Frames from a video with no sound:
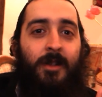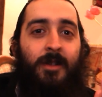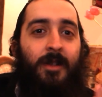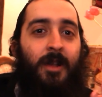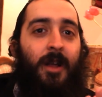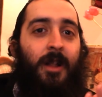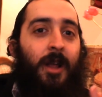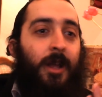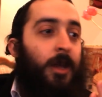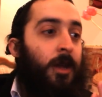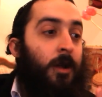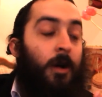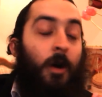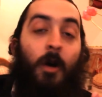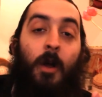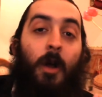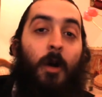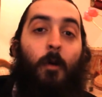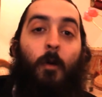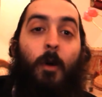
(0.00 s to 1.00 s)
It's not like you
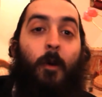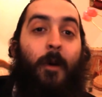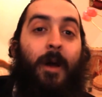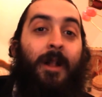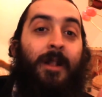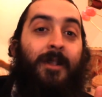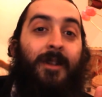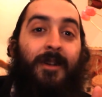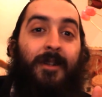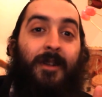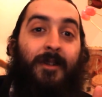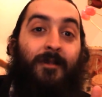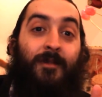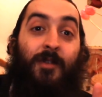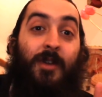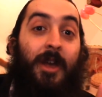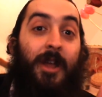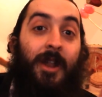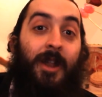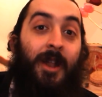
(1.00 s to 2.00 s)
know we went to
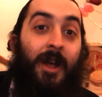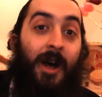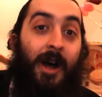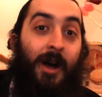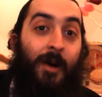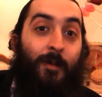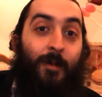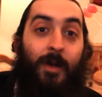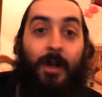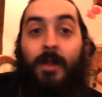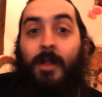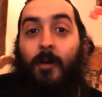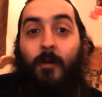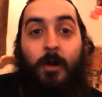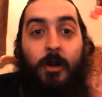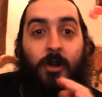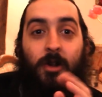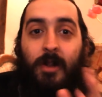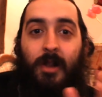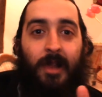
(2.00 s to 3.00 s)
Vietnam and then
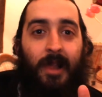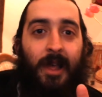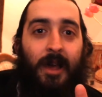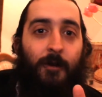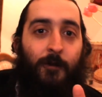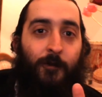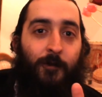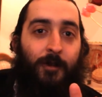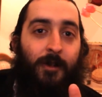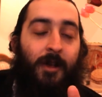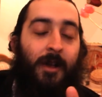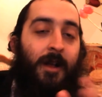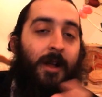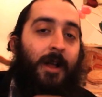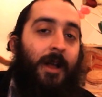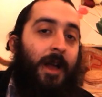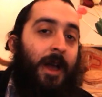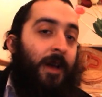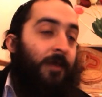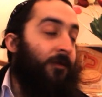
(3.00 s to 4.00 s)
we just left
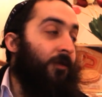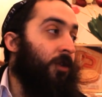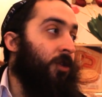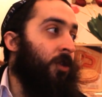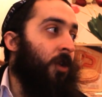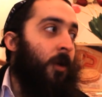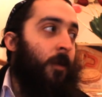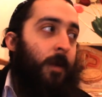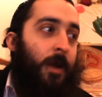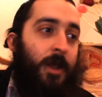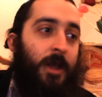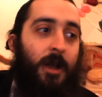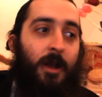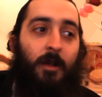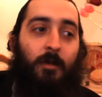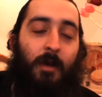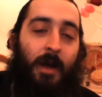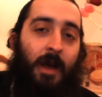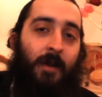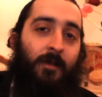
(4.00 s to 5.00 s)
and for so many
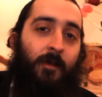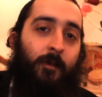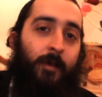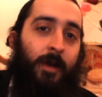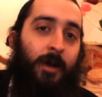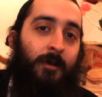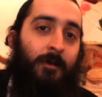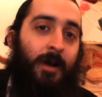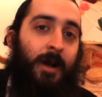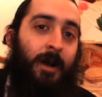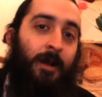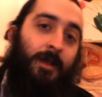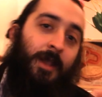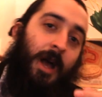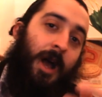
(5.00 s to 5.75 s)
years we haven't been around.